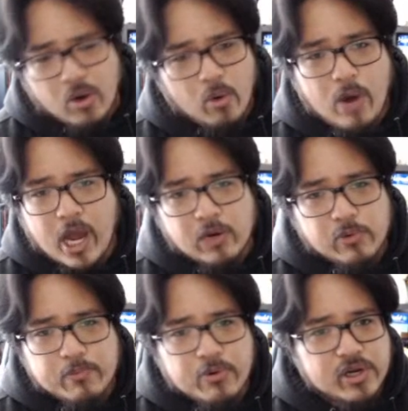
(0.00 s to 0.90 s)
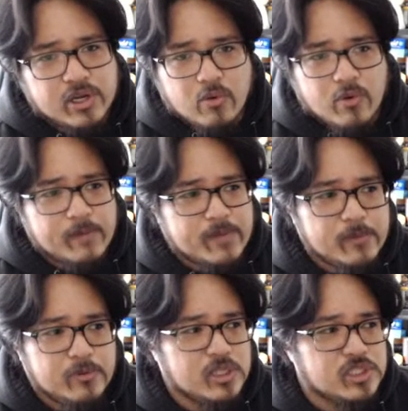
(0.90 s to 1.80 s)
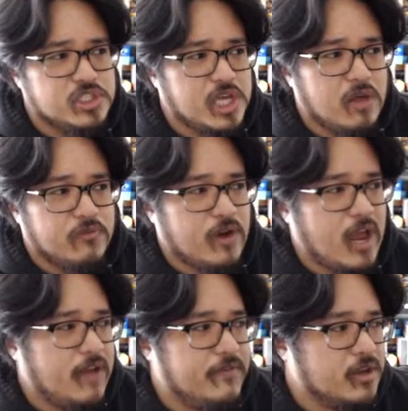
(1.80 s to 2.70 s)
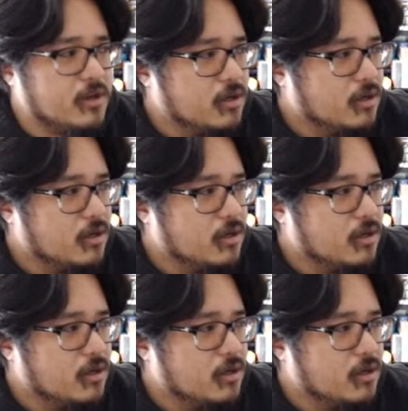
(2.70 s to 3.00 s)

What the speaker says: why are we putting away people in jail for having,